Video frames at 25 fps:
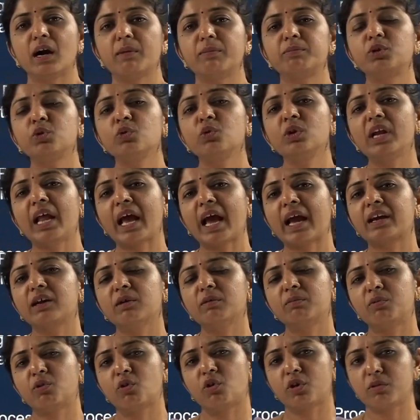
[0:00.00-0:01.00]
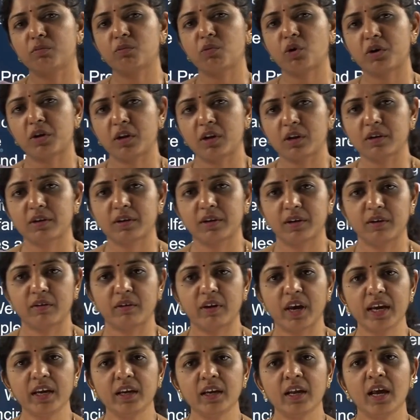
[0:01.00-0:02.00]
up to lac operon model,
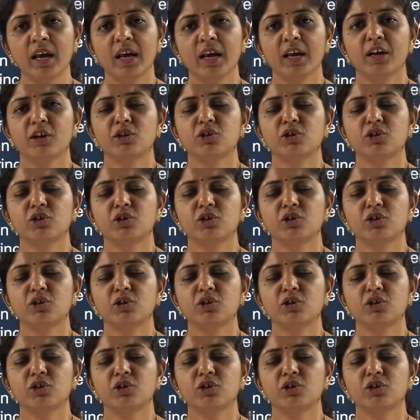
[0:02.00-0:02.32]
right?